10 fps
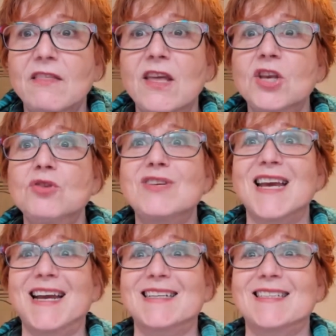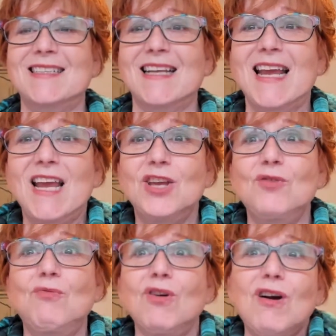Then you
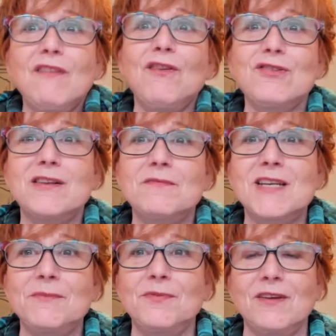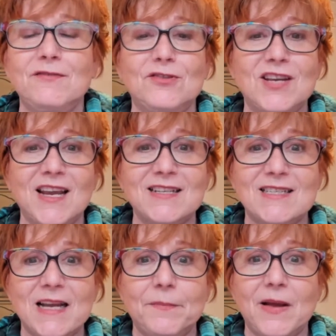work on those limiting beliefs, you take a
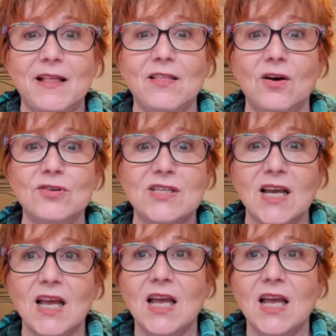step, and those